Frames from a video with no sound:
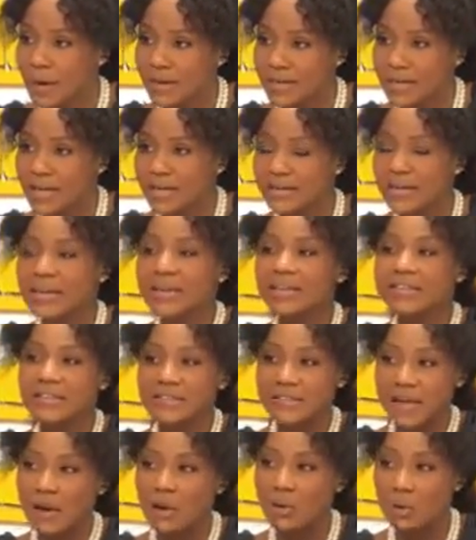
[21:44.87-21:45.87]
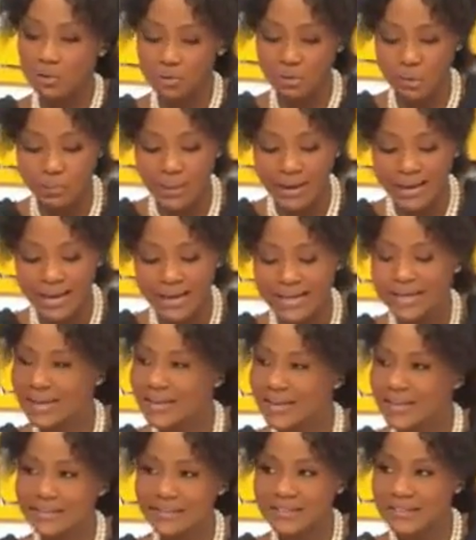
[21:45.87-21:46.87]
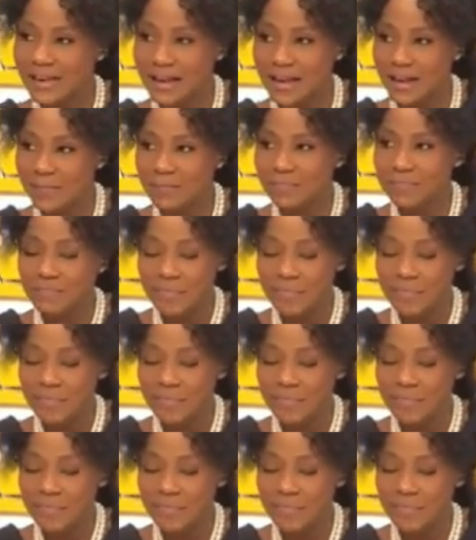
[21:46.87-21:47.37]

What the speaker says: but it didn't say, hold on, but it didn't say